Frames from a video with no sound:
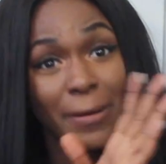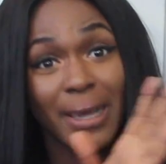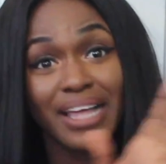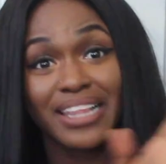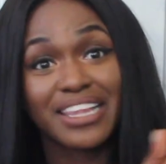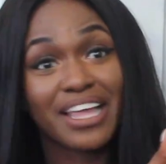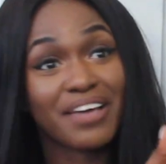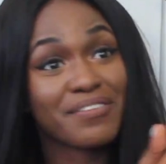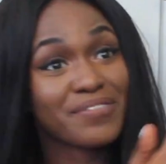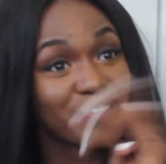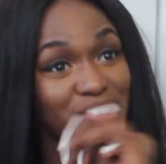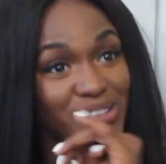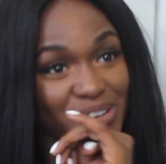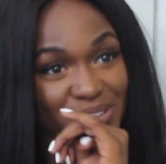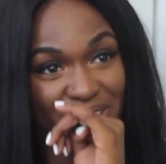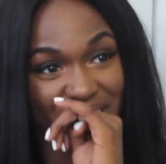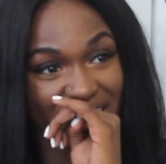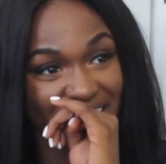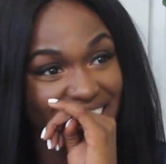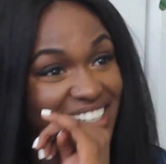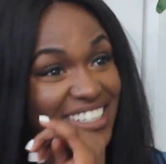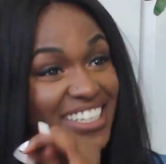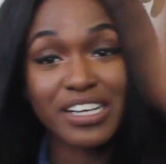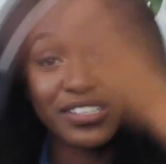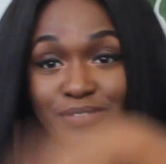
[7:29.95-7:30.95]
my life is over.
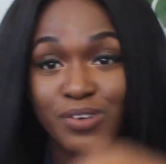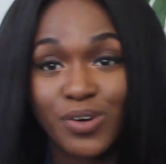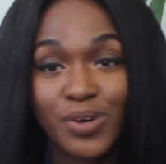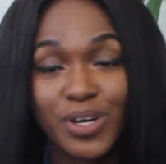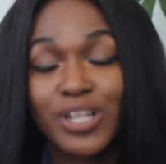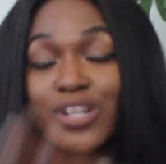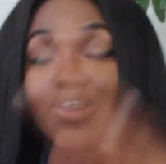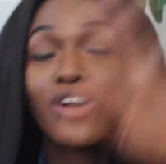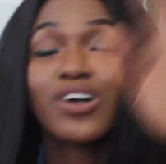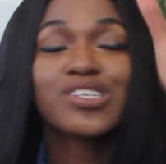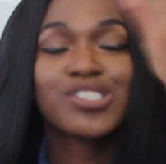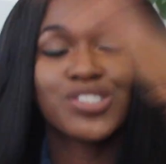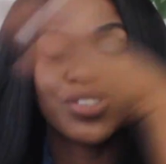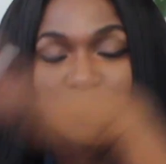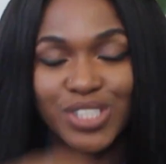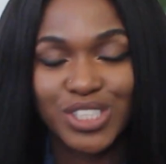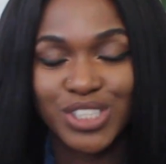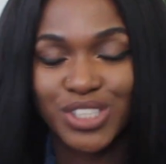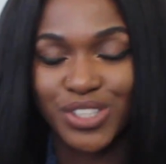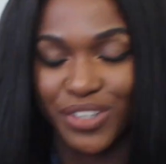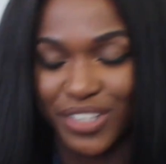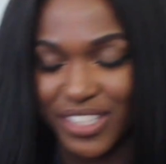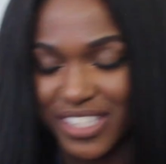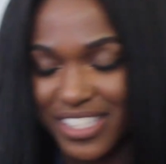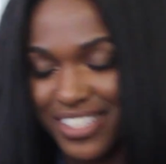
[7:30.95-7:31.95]
But long story
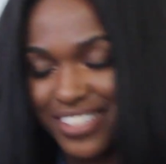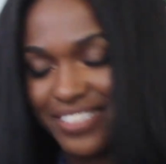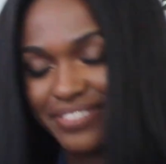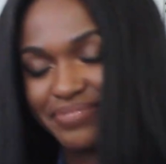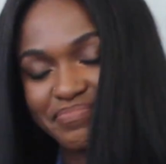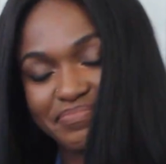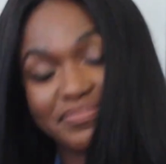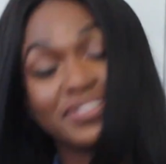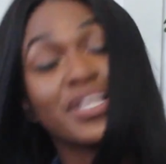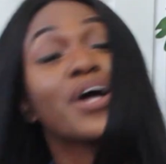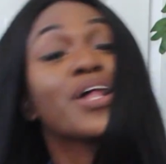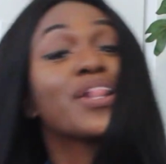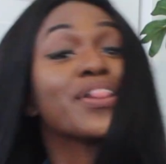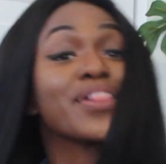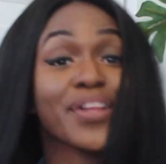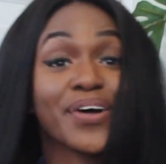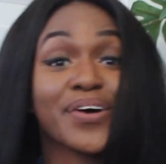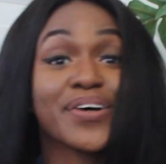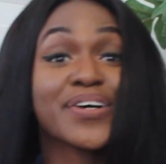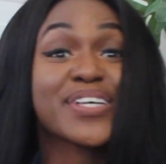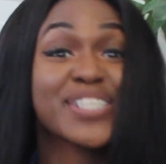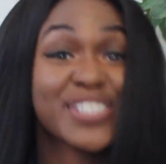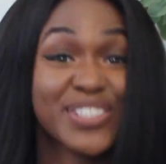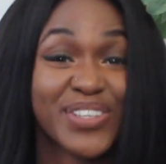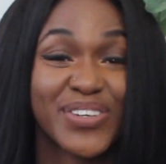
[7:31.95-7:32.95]
short,
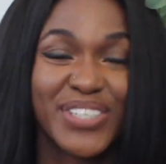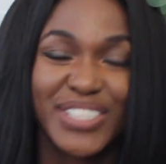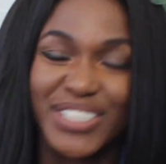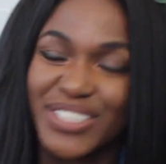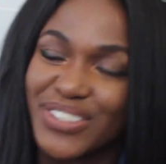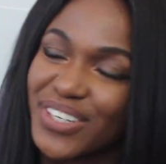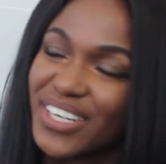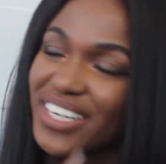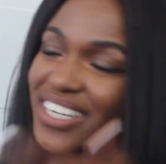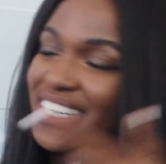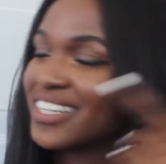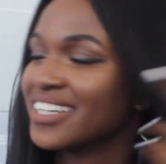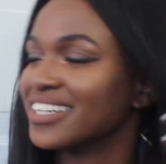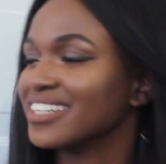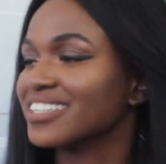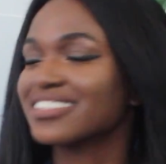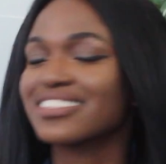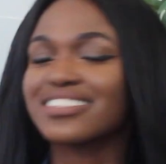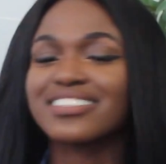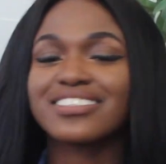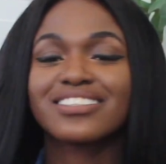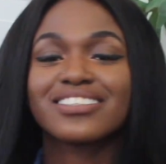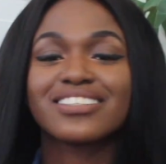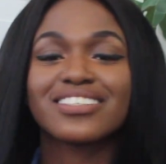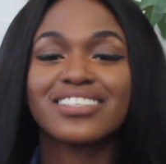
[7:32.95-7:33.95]

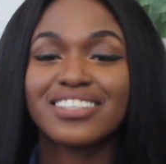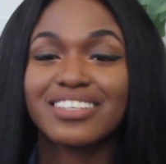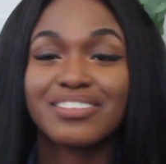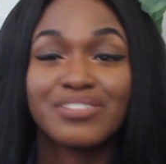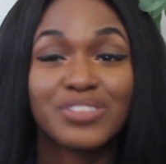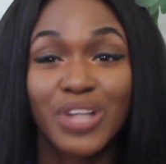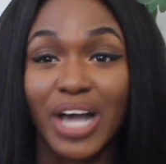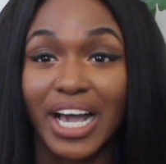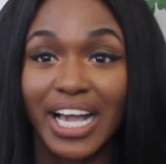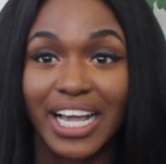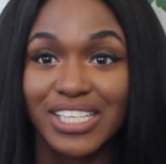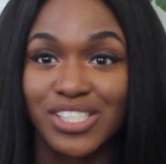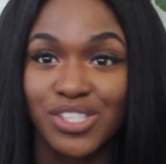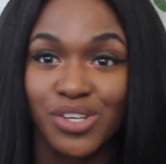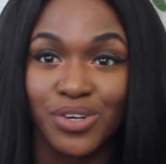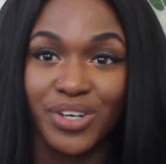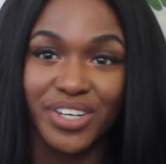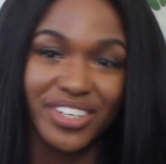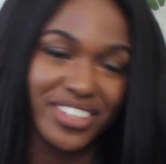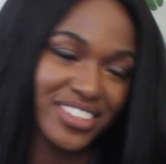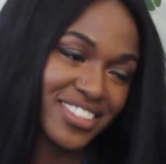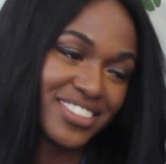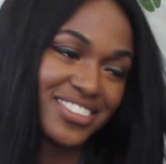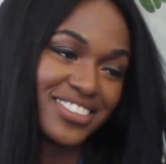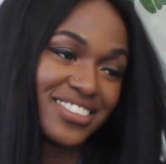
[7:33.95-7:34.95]
because yeah, I can
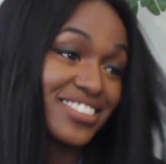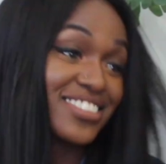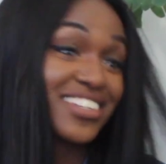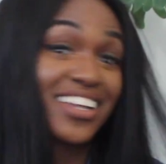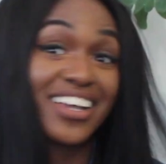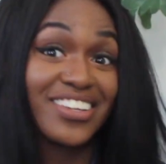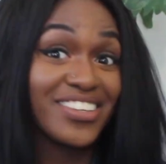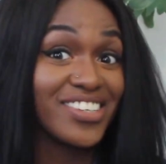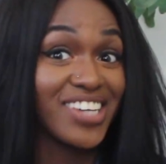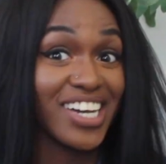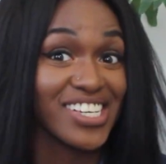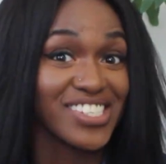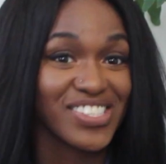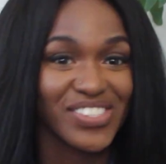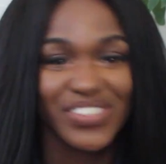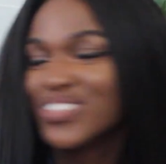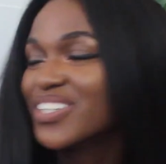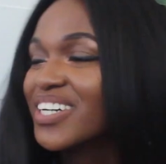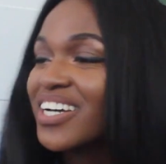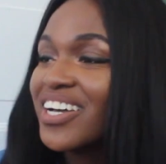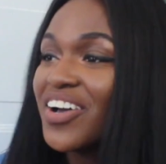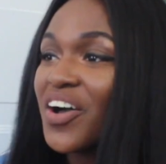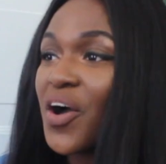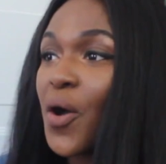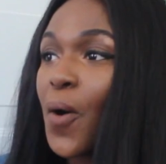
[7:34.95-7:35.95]
talk. You guys know.
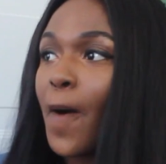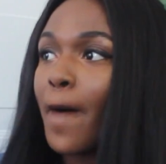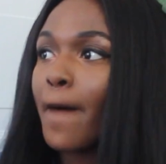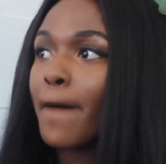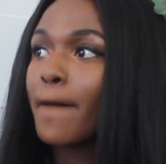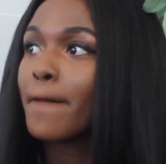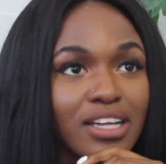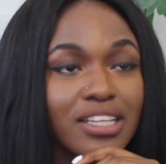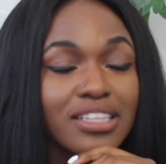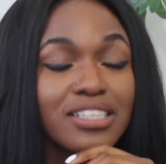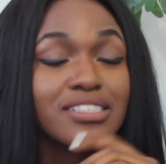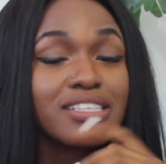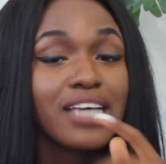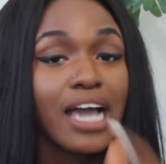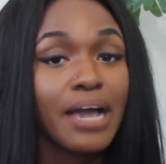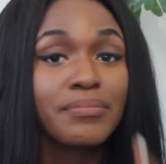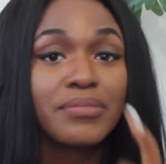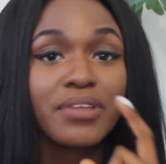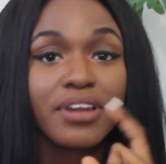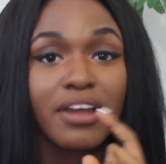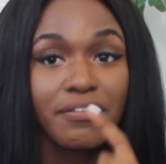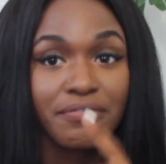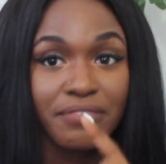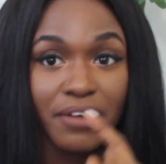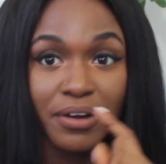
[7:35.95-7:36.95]
The
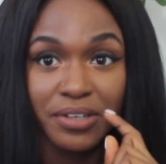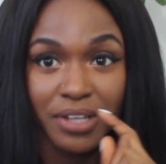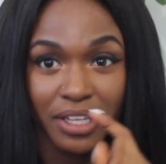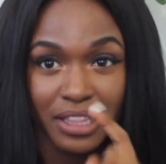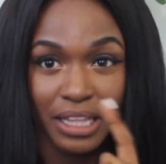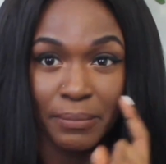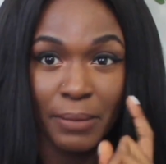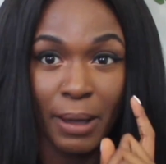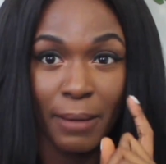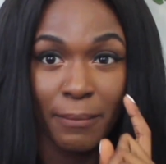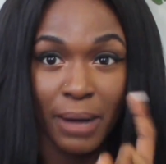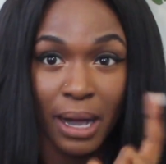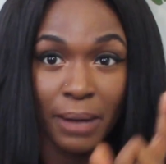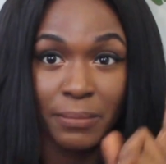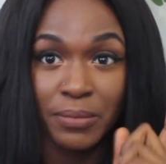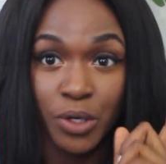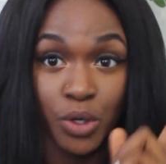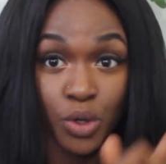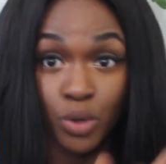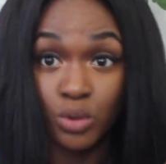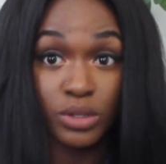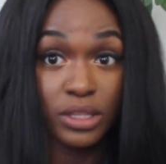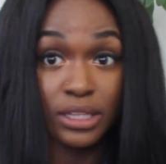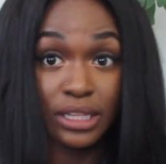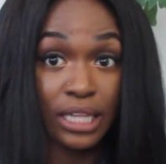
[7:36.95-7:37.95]
time that I found out that my mom
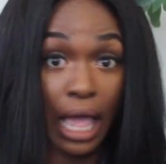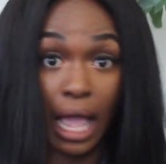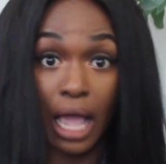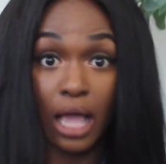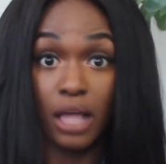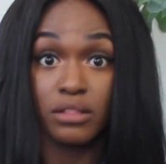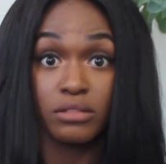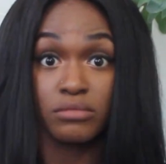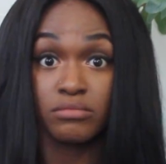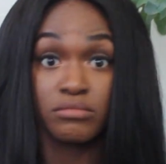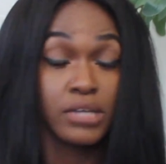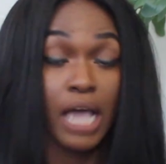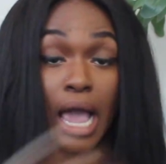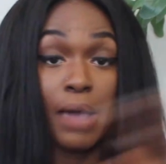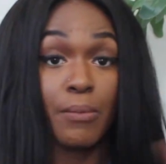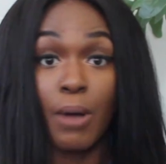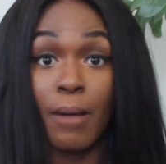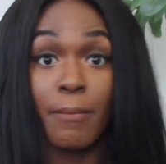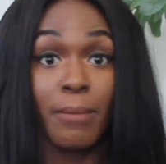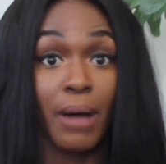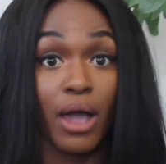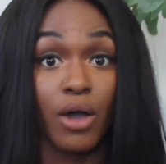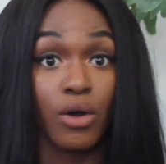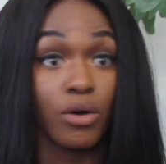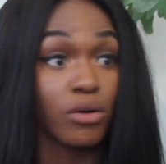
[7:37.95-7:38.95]
knew, like, time
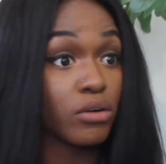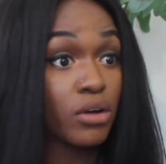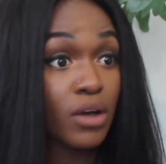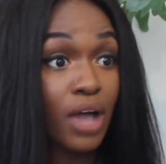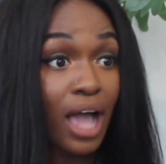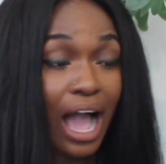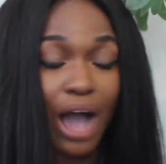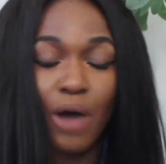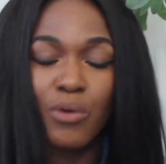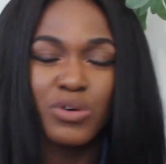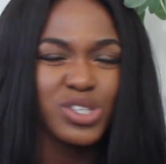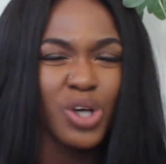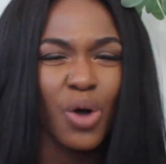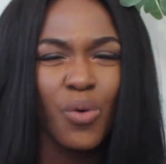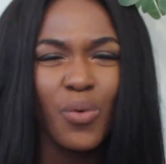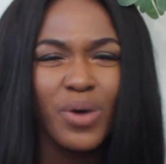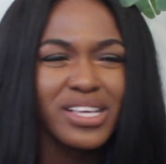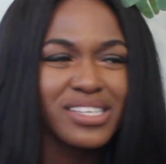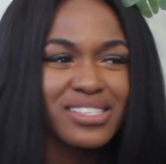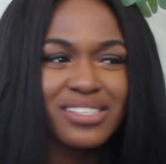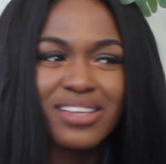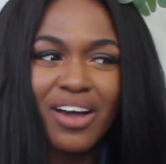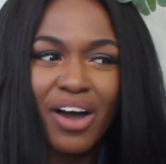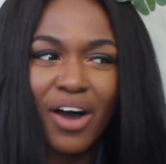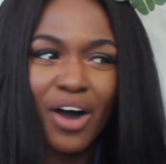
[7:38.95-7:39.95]
went by. Oh, I was
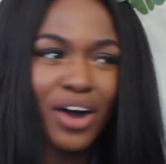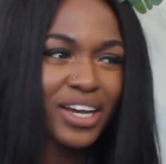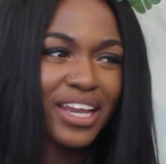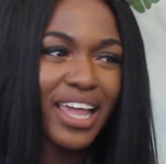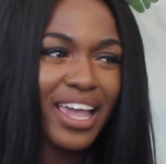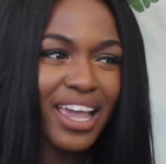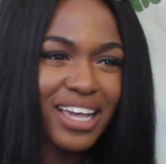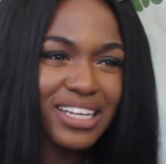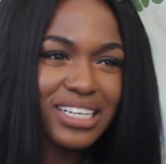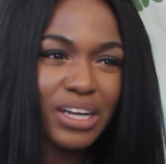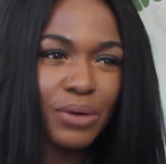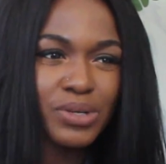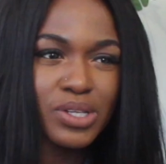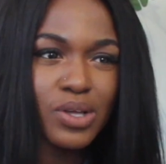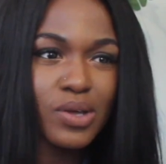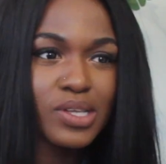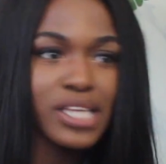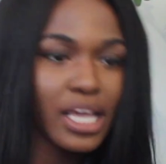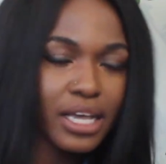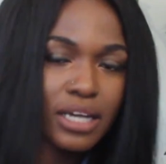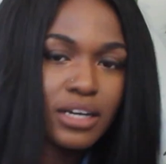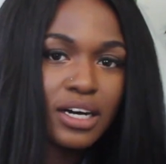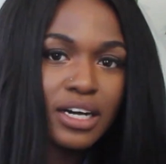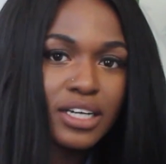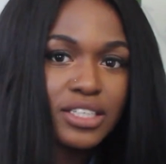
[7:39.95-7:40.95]
always on edge. I was
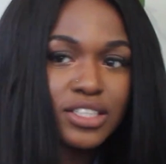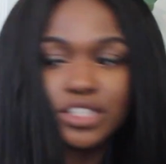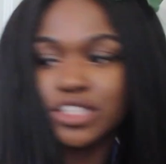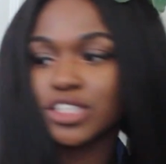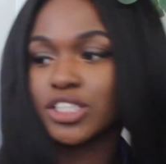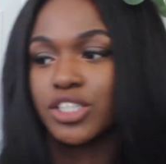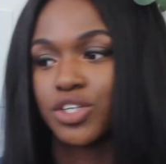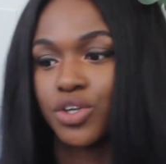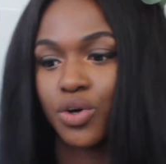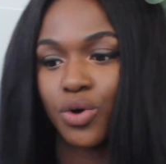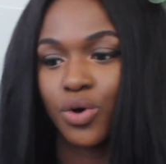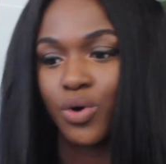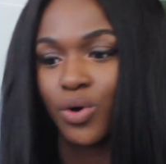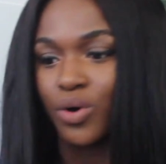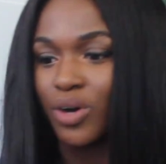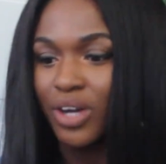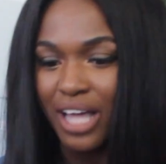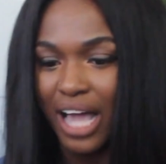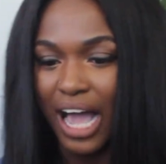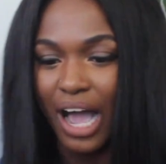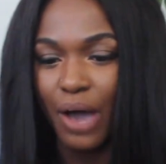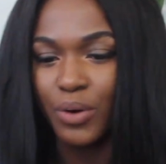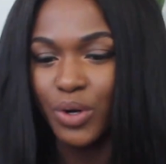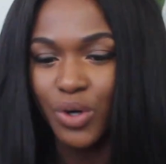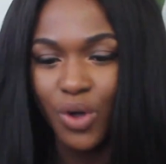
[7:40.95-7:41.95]
always like, oh, does she know?
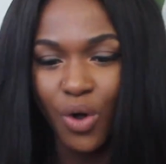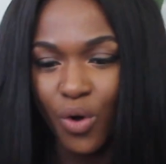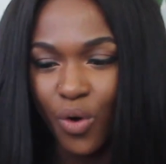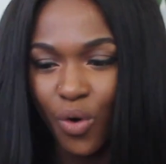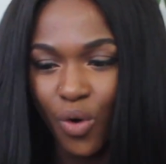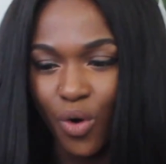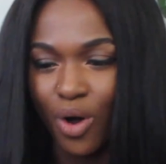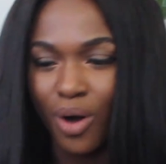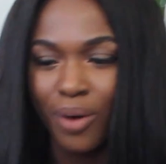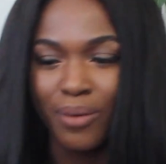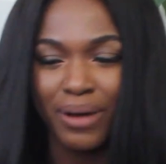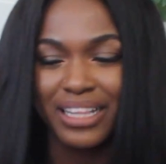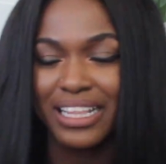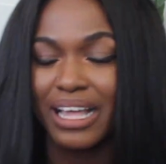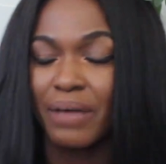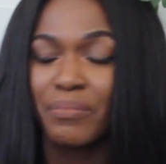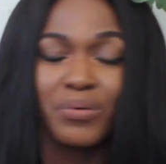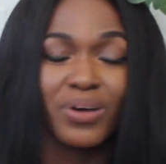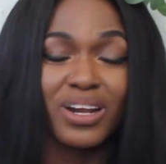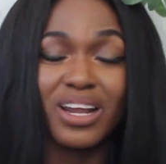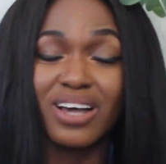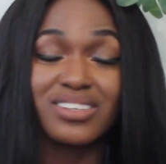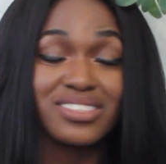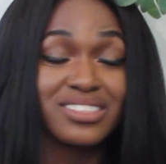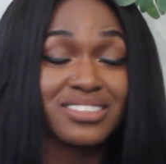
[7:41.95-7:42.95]
I would go home. At that
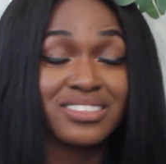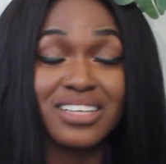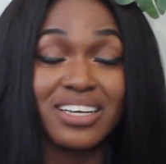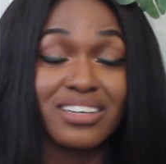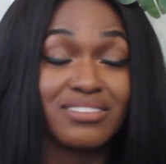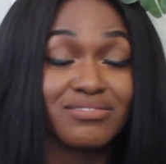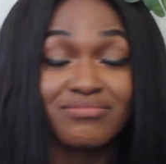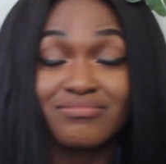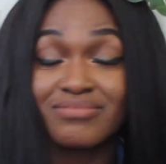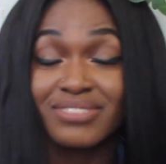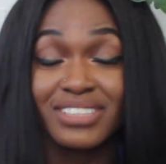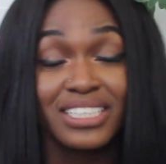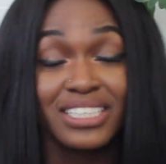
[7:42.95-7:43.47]
point, I was just like,